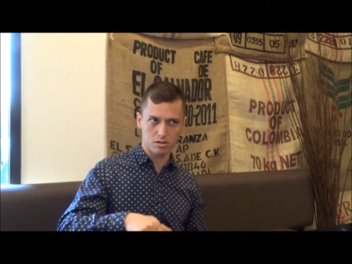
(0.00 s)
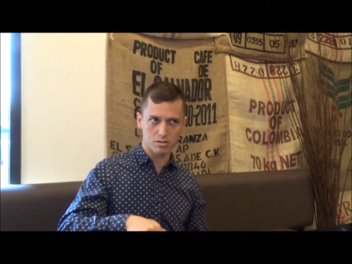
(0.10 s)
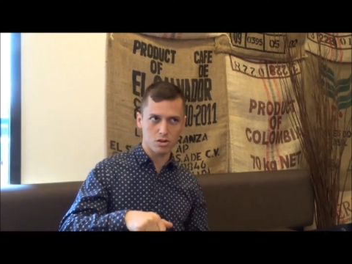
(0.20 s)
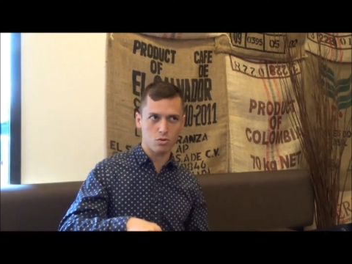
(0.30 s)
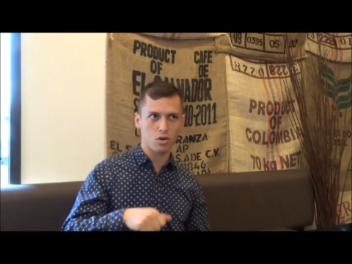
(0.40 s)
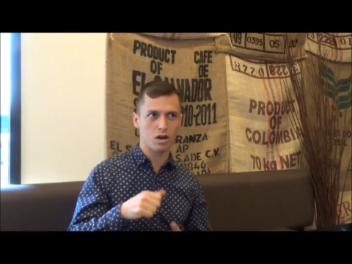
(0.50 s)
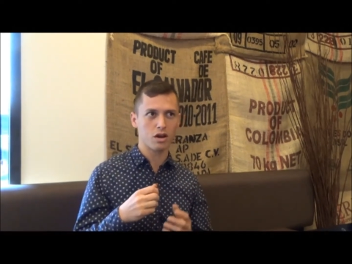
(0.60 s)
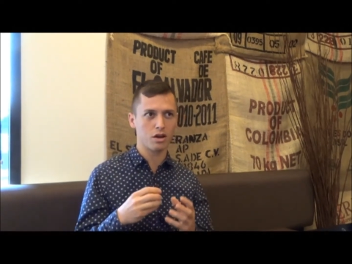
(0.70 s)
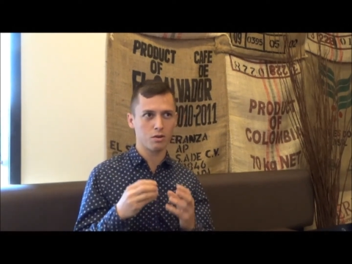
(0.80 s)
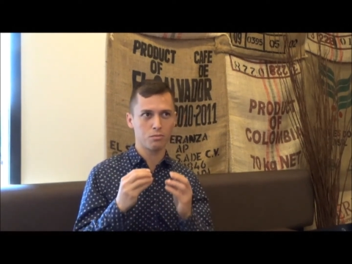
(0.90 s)
so
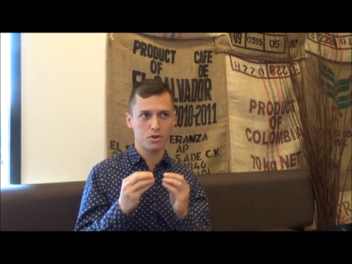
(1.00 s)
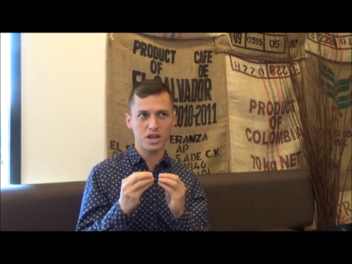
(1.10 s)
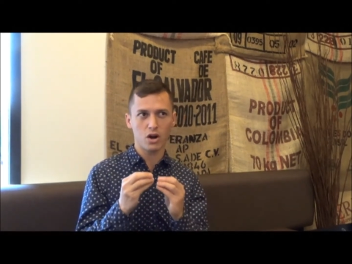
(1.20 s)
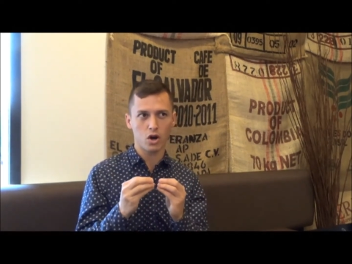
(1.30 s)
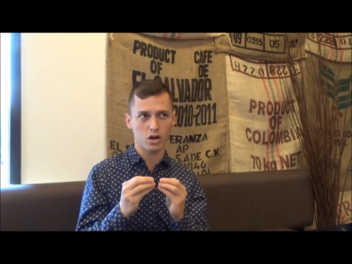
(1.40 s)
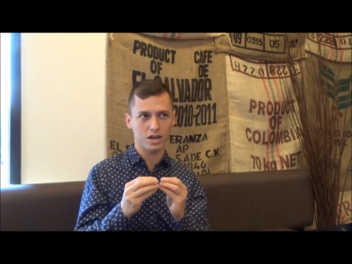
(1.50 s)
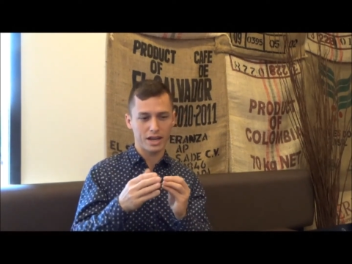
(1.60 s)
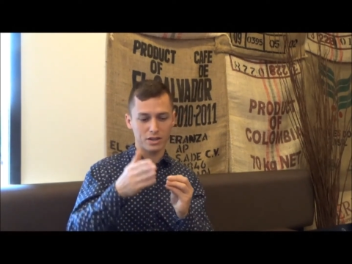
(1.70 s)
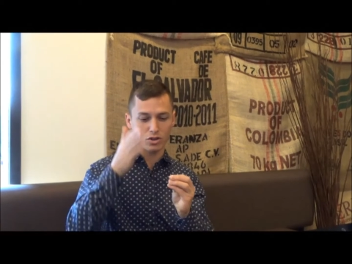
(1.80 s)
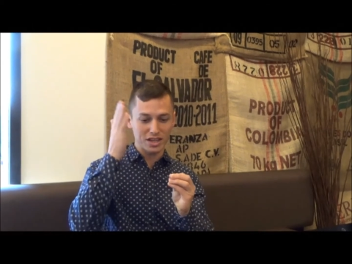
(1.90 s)
pretty hard,
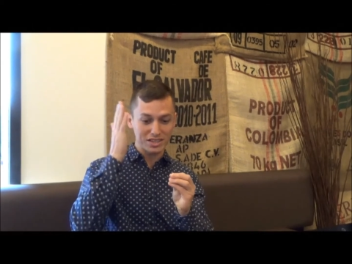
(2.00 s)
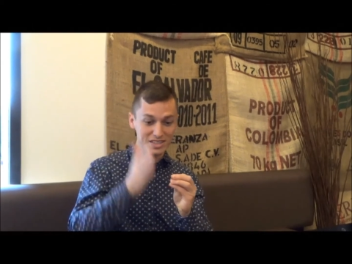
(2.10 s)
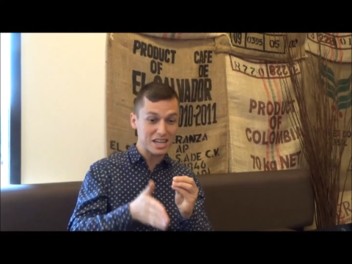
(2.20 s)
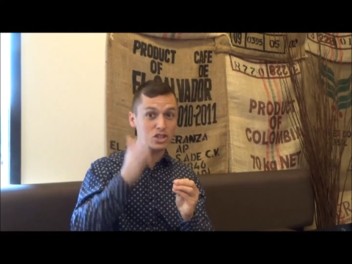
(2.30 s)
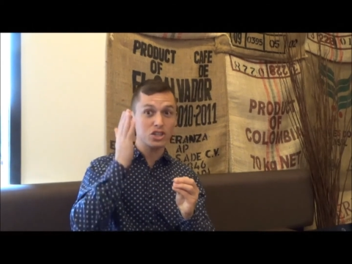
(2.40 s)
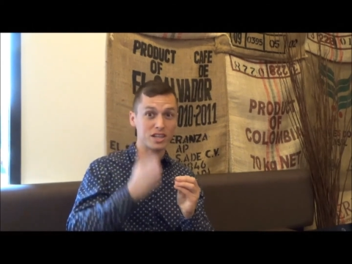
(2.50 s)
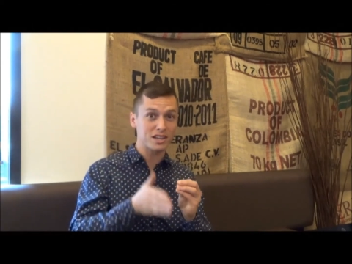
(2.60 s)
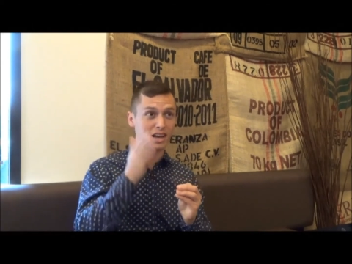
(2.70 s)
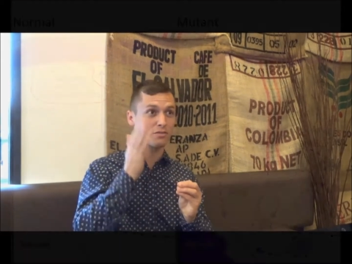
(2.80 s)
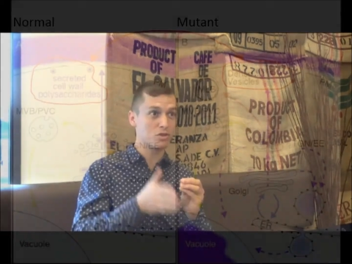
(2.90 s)
and you can section it after